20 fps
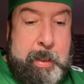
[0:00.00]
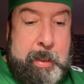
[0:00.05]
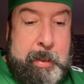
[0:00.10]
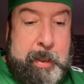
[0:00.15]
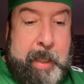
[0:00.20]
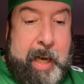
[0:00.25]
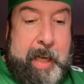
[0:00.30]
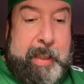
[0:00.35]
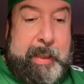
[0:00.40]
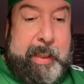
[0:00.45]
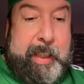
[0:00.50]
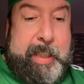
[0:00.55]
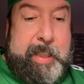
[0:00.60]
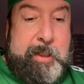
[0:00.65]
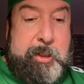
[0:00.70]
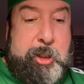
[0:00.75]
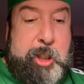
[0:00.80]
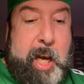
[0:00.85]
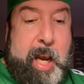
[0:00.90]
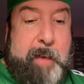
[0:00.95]
Kayleen
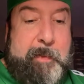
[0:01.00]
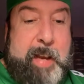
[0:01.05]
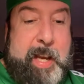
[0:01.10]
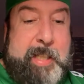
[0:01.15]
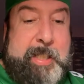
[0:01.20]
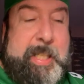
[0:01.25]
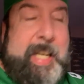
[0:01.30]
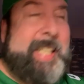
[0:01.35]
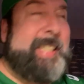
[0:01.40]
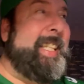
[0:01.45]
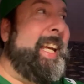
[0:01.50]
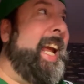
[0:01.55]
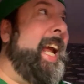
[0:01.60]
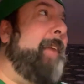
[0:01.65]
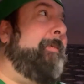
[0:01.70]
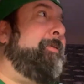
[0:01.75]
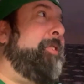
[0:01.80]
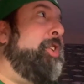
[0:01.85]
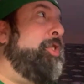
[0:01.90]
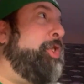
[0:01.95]
Chavez says, F the